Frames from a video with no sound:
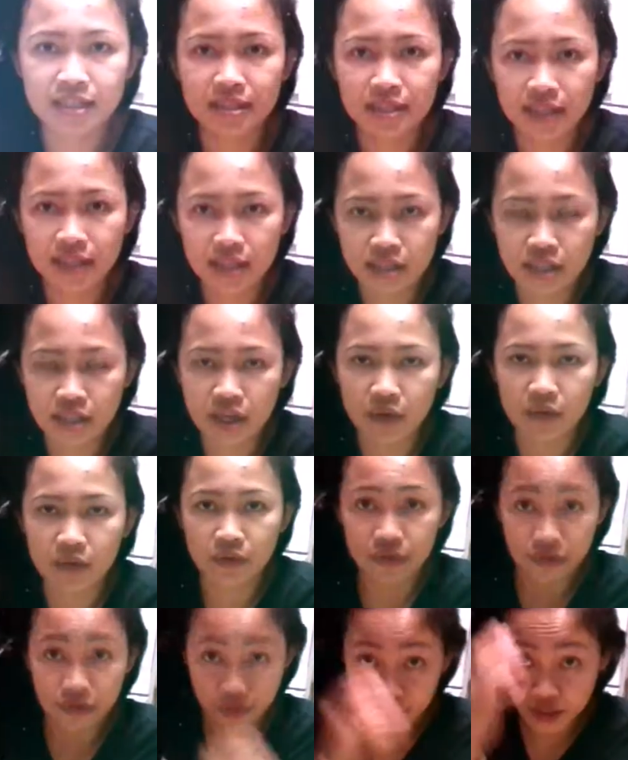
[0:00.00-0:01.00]
take a
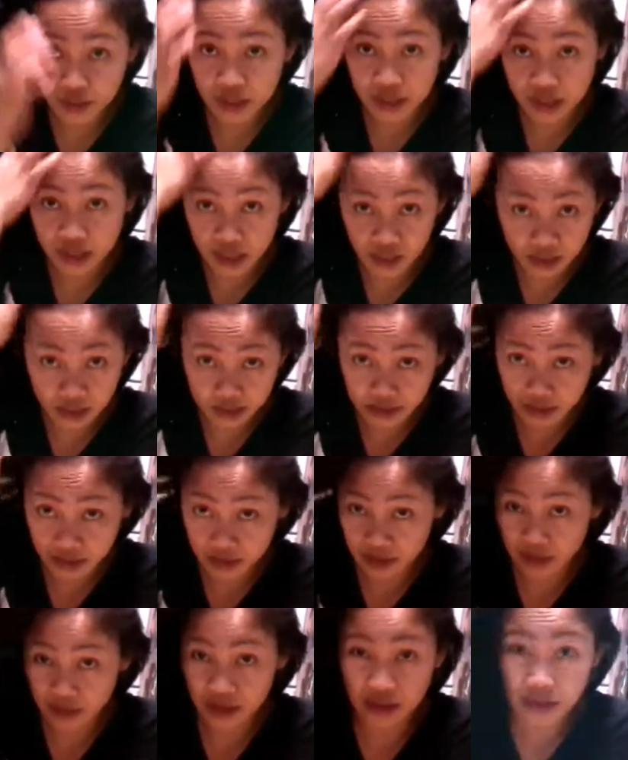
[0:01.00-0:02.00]
shower first i
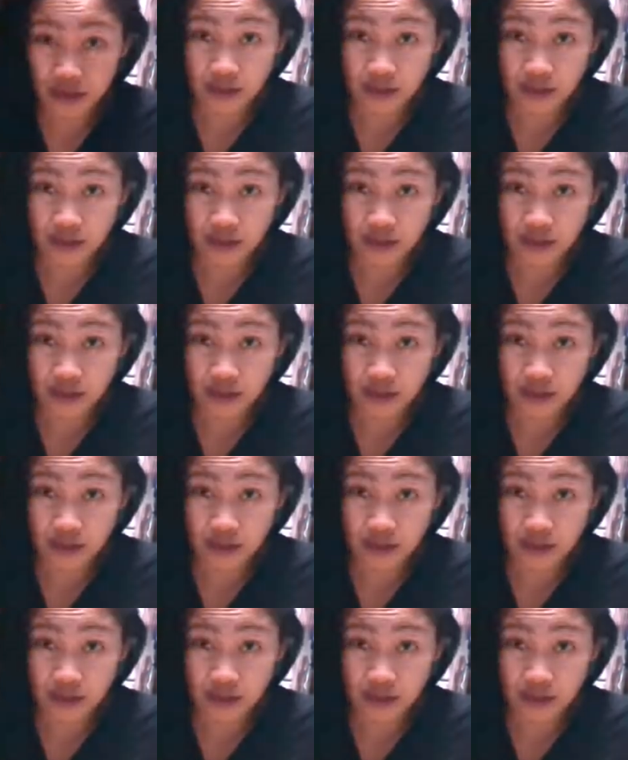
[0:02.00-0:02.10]
think